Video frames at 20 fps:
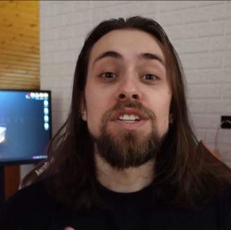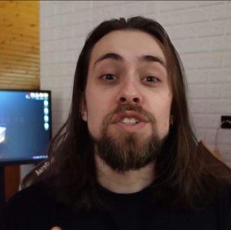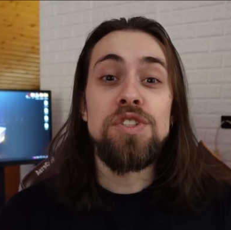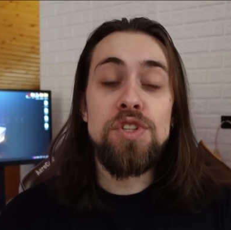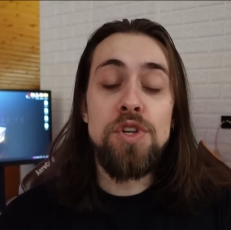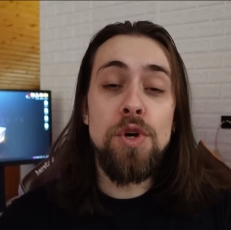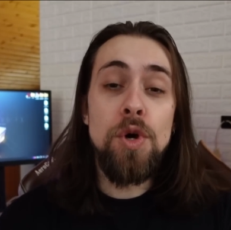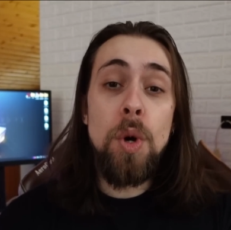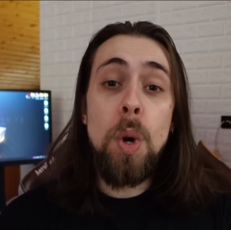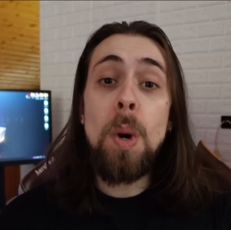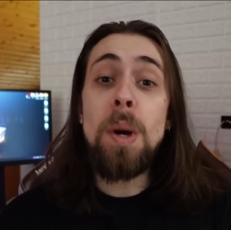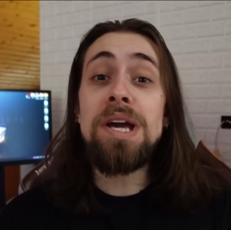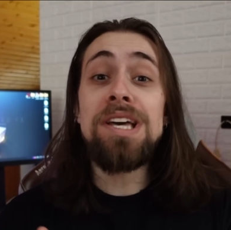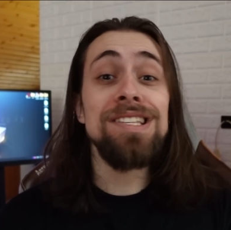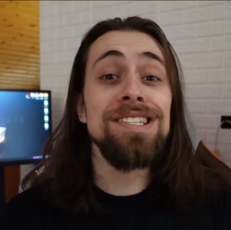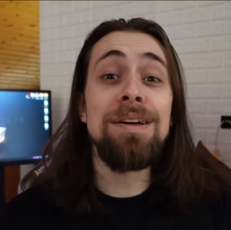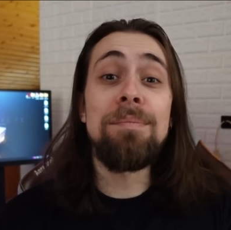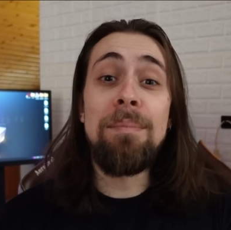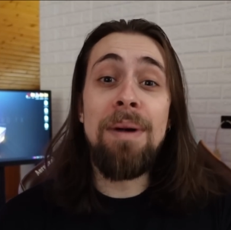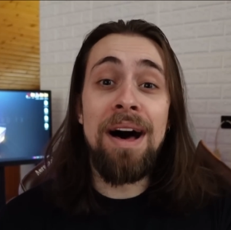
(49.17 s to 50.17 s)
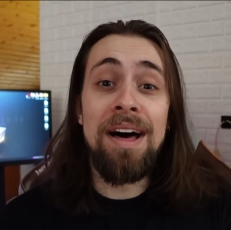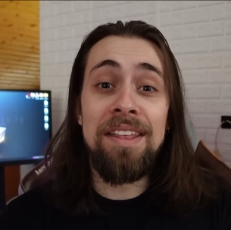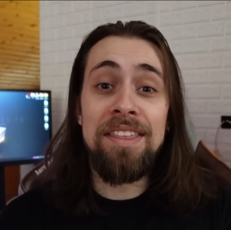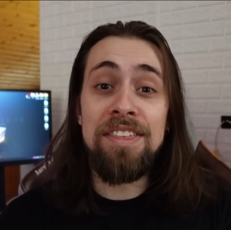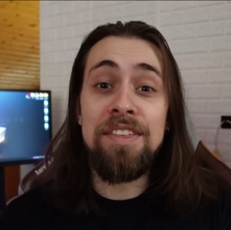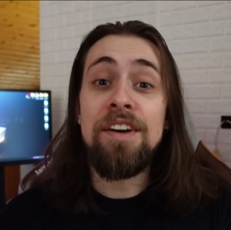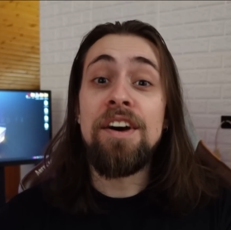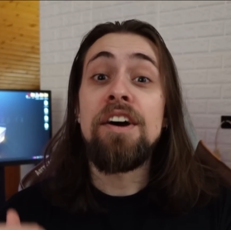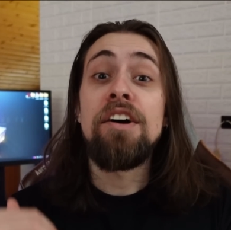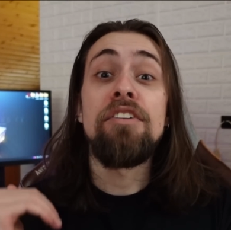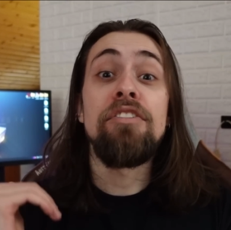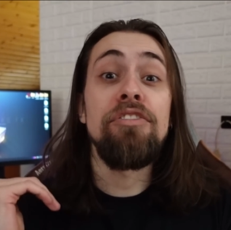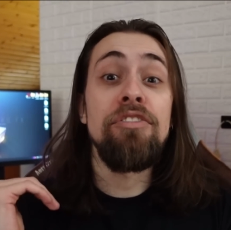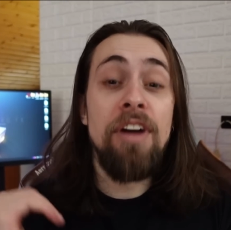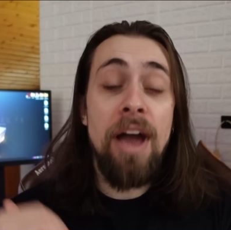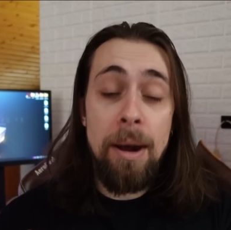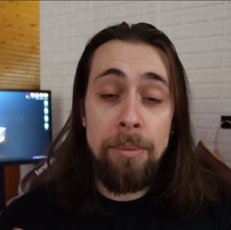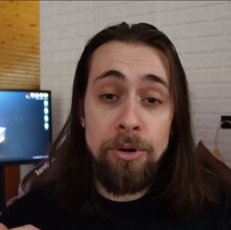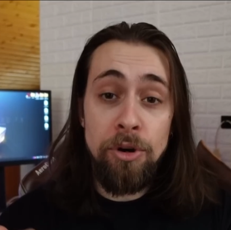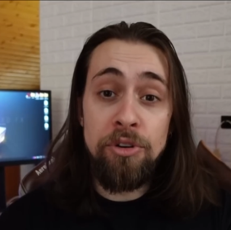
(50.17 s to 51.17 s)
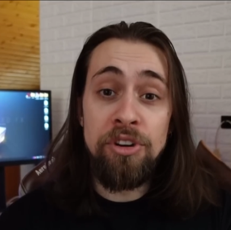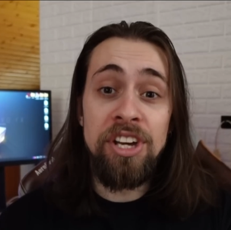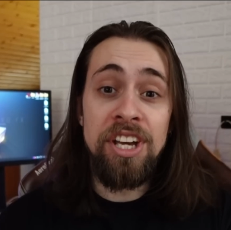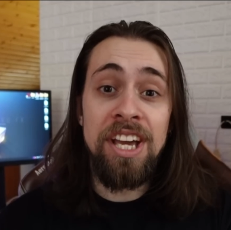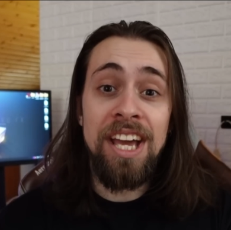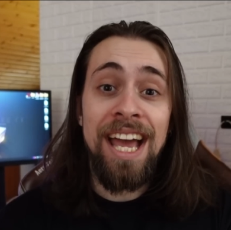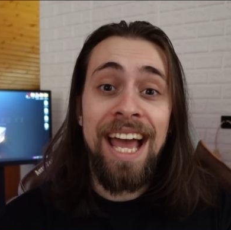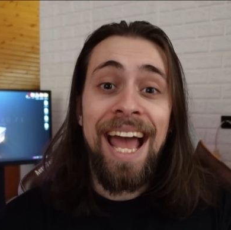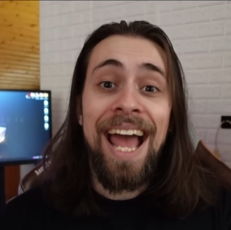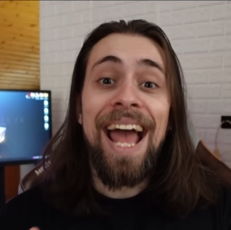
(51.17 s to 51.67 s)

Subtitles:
2 is the month, February,